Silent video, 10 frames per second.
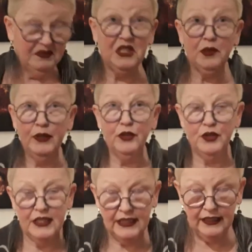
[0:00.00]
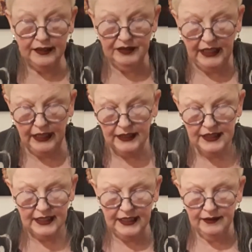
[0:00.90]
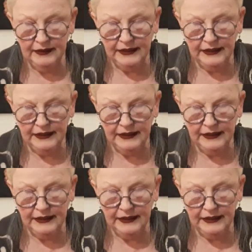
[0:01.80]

There's some interesting love cards there.